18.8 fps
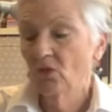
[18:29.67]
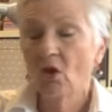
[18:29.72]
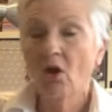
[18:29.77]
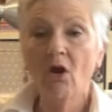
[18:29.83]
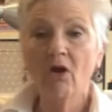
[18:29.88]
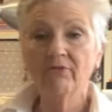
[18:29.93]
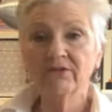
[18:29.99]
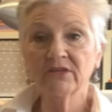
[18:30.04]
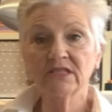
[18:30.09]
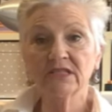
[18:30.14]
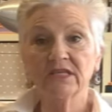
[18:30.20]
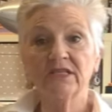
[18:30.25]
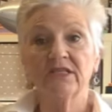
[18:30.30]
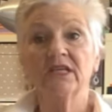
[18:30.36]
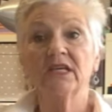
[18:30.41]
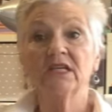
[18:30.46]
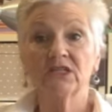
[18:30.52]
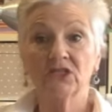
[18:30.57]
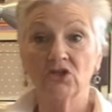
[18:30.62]
Obviously
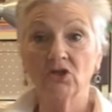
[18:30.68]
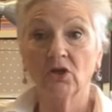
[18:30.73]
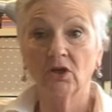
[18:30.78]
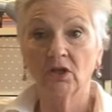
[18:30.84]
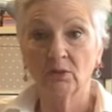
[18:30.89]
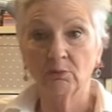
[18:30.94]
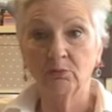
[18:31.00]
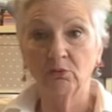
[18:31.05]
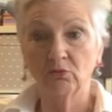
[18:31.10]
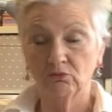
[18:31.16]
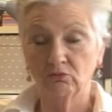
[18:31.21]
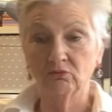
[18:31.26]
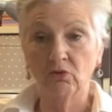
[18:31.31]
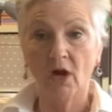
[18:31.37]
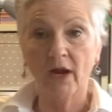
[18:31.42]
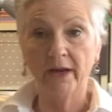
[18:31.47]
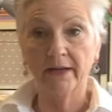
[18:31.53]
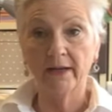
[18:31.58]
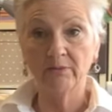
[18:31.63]
these are not going to pull
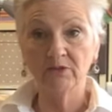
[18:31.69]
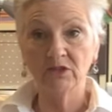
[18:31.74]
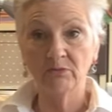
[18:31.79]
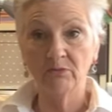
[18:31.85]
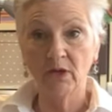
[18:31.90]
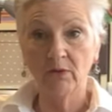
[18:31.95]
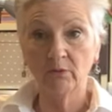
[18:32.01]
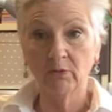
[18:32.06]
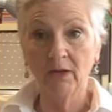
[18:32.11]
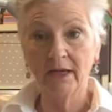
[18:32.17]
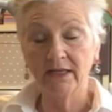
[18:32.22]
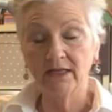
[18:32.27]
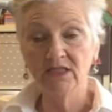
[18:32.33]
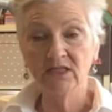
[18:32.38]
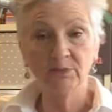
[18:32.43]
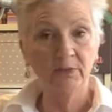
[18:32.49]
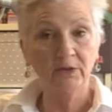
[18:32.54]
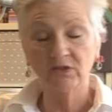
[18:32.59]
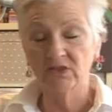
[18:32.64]
right up to my
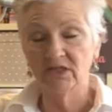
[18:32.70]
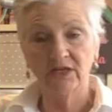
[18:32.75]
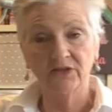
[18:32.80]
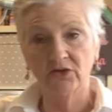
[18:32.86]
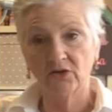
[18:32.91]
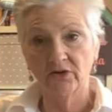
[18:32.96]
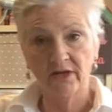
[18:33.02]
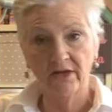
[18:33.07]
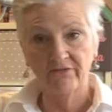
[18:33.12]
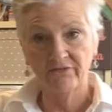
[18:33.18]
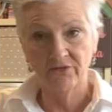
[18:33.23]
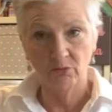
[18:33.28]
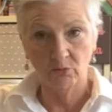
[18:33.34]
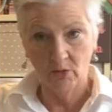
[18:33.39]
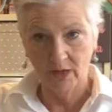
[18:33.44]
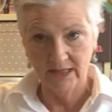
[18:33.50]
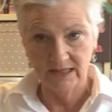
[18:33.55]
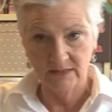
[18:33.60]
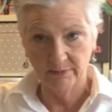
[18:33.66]
waist because they don't have the
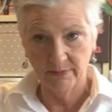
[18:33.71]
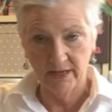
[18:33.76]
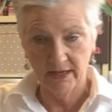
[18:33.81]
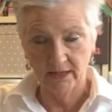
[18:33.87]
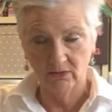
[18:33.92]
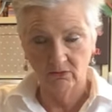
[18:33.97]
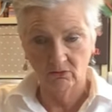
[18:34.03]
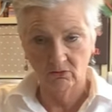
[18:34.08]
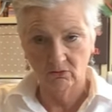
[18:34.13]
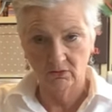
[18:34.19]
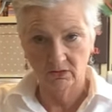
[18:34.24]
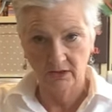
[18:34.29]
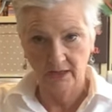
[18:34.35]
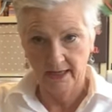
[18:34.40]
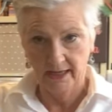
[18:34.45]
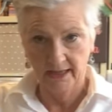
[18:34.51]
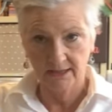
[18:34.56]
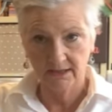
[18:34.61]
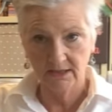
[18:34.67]
waistband on
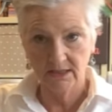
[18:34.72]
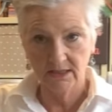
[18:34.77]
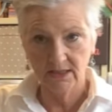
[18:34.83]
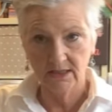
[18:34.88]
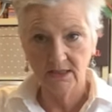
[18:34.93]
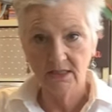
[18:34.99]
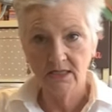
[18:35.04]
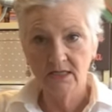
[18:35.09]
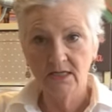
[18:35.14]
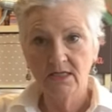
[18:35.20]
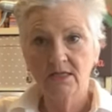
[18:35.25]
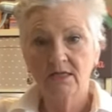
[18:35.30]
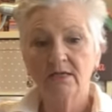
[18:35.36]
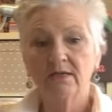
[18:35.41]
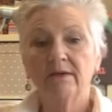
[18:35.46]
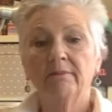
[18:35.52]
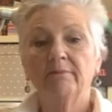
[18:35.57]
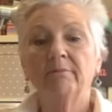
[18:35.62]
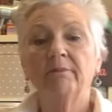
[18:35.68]
yet,
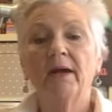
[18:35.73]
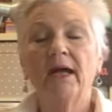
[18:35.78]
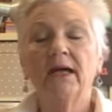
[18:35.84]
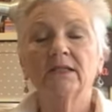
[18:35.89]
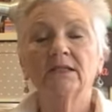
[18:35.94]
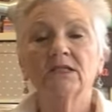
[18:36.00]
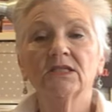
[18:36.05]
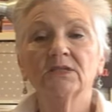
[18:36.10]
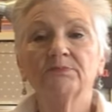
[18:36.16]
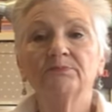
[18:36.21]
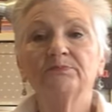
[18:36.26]
but